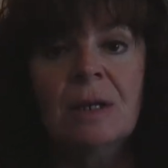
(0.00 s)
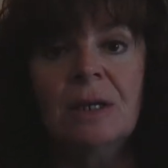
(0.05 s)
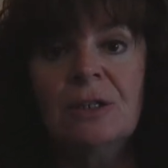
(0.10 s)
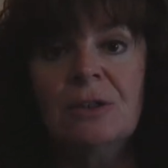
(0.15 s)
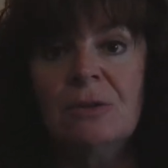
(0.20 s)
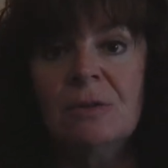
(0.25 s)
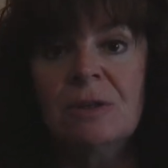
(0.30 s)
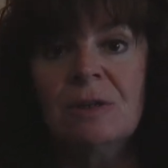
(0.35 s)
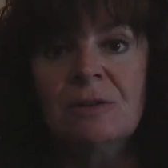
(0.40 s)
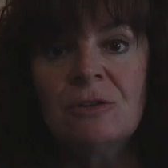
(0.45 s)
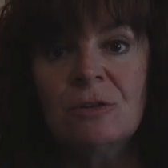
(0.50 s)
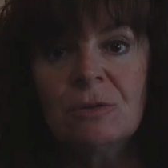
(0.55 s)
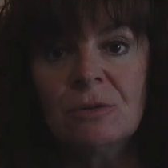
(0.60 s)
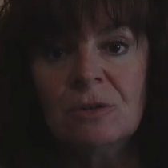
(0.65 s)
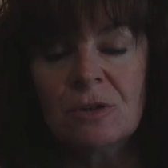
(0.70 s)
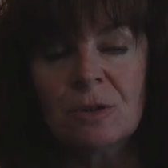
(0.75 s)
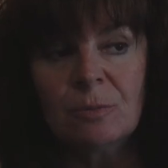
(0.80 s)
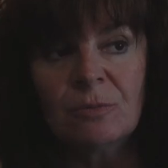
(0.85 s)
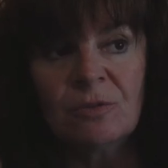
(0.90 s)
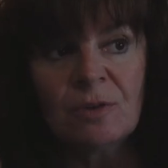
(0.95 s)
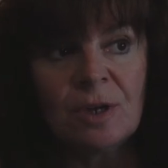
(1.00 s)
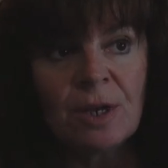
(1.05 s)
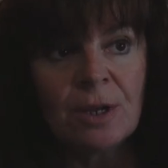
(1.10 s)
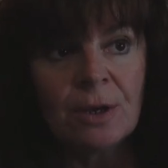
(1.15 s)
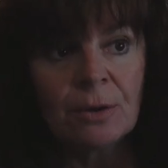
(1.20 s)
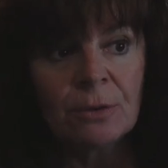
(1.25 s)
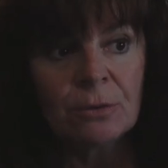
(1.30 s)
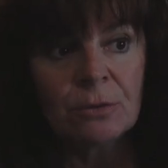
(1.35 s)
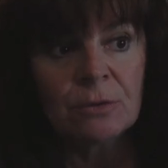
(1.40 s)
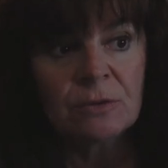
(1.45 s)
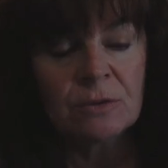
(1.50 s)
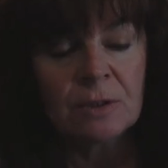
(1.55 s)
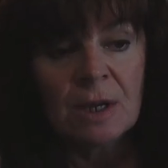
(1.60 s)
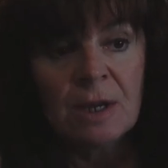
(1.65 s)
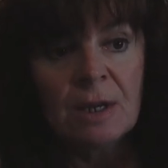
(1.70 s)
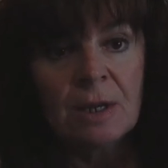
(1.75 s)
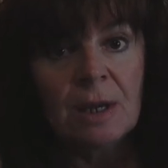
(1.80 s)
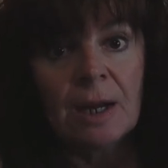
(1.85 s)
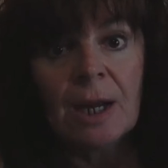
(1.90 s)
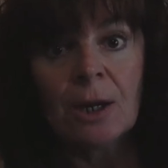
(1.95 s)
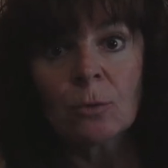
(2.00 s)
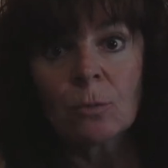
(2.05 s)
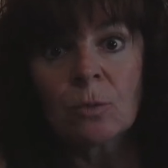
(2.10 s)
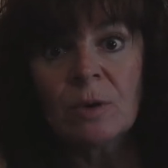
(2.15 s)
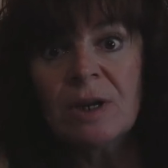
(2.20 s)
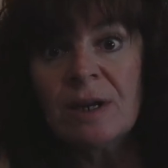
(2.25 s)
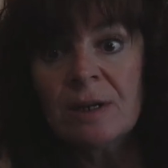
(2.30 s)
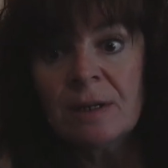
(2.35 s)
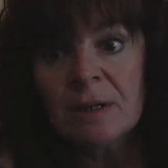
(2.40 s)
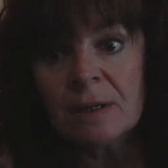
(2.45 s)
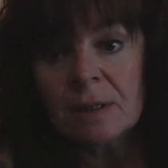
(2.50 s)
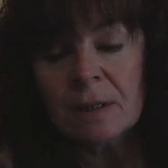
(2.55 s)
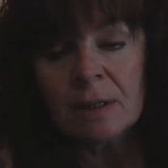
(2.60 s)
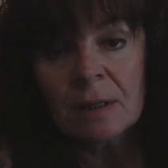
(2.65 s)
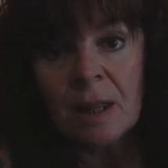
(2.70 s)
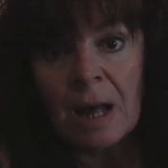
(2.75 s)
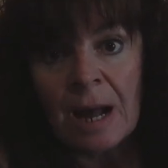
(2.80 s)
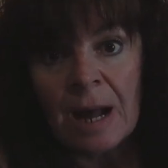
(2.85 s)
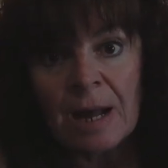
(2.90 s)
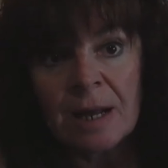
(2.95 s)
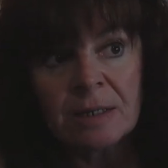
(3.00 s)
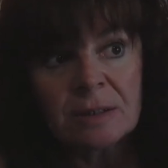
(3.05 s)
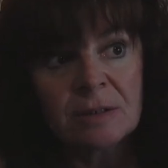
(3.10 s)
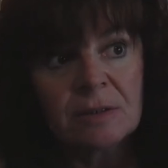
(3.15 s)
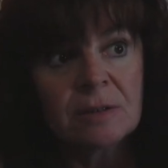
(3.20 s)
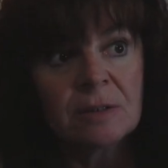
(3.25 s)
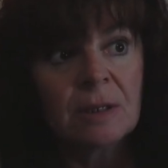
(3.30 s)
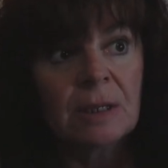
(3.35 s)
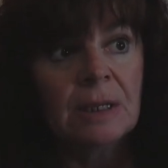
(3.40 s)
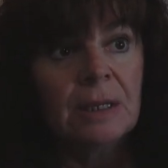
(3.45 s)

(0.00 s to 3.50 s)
I do these YouTube videos, I read a lot,